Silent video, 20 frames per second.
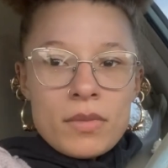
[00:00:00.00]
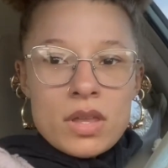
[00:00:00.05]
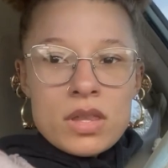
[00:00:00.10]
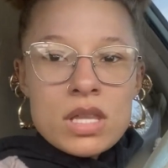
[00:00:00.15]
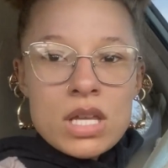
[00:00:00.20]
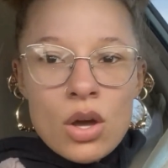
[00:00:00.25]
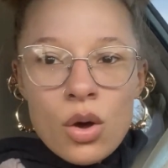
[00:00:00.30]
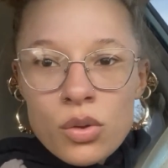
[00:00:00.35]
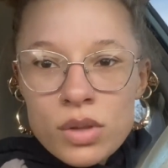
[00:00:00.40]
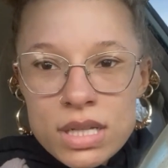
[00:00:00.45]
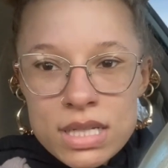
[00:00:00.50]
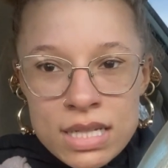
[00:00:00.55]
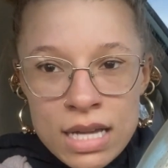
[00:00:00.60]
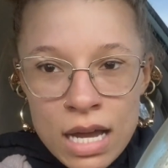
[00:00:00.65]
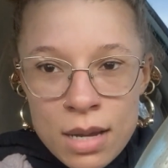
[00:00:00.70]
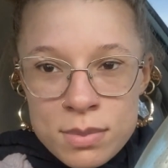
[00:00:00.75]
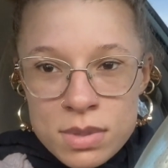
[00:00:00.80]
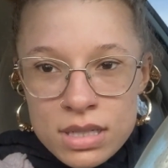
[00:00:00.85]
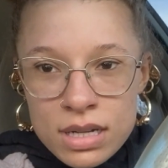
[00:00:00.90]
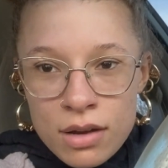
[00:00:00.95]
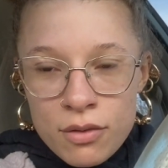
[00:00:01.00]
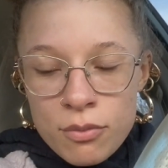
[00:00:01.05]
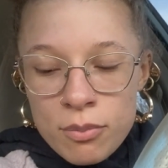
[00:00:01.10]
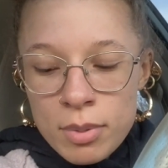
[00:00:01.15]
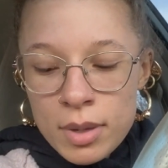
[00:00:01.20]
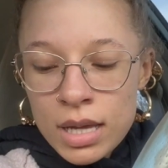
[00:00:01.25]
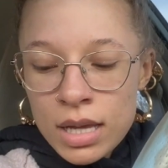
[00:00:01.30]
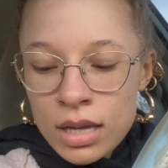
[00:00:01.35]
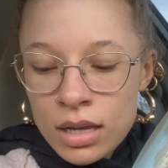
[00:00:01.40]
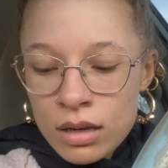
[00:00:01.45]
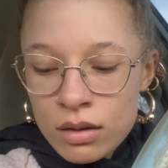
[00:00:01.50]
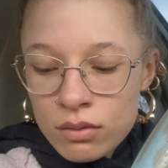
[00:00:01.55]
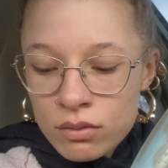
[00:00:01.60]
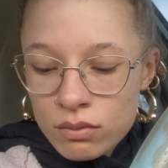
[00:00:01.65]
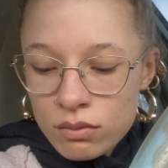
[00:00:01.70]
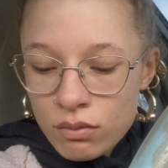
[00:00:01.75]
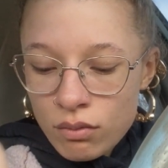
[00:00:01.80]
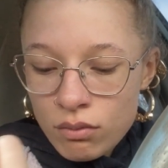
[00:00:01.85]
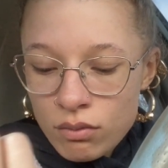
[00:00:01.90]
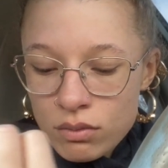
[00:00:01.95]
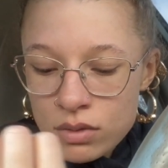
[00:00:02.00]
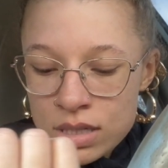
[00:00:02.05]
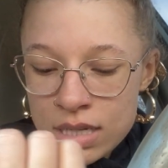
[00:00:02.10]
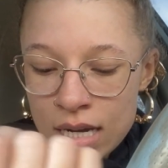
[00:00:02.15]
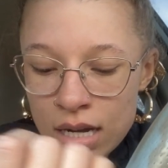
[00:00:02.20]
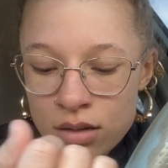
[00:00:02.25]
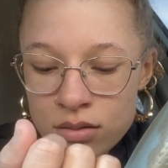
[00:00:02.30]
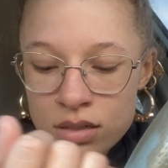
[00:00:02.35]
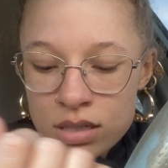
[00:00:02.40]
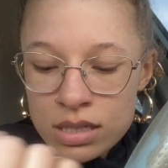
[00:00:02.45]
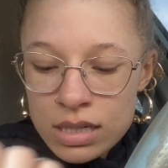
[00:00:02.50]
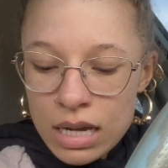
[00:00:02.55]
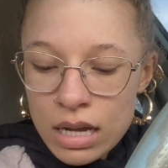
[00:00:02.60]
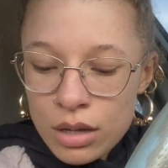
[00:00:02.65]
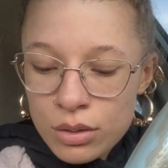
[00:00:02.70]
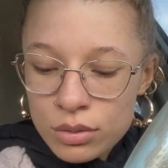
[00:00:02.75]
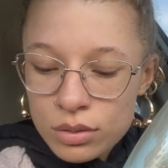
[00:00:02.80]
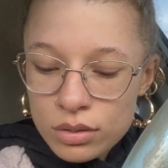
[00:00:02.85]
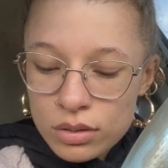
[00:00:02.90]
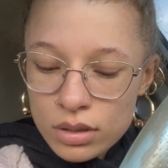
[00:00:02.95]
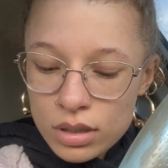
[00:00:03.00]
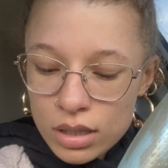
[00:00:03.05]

the only times that I've been down south